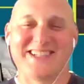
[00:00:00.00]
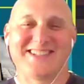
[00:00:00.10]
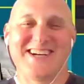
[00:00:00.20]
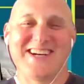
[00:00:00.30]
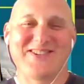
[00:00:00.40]

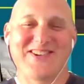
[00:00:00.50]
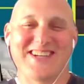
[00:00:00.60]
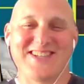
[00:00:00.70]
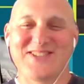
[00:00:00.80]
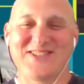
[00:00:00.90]
Right? we were
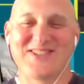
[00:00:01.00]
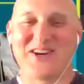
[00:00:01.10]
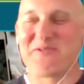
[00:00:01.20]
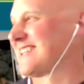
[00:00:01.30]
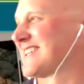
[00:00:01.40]
going to start
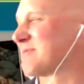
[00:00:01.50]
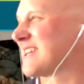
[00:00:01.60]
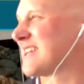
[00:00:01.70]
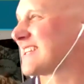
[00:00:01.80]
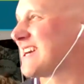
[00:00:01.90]
with it, and I was
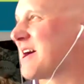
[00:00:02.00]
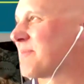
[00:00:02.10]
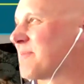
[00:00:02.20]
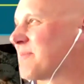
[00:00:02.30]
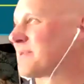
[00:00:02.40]
like, no,
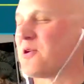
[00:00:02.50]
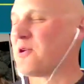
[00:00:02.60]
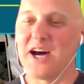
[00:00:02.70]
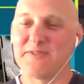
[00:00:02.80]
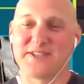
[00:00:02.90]
I'm going to hold
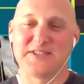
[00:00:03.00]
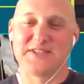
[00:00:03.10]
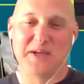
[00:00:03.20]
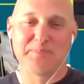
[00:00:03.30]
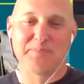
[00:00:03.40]
off because
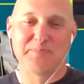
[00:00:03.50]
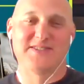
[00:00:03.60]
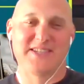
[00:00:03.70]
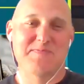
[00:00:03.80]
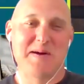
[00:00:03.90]
something's
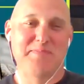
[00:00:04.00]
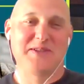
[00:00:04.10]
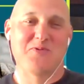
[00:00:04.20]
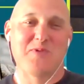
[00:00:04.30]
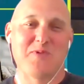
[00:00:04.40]
going to come up in
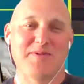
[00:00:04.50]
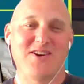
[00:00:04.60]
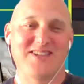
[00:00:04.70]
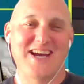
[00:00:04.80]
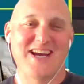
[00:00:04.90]
the
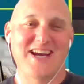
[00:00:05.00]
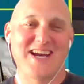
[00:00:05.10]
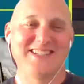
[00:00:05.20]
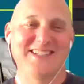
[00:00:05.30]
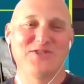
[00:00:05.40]
webinar that I can
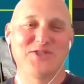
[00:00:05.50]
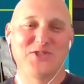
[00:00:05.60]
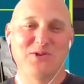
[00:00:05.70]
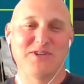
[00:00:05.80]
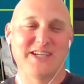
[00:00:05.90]
tell the
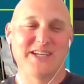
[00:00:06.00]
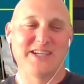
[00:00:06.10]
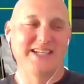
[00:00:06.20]
story.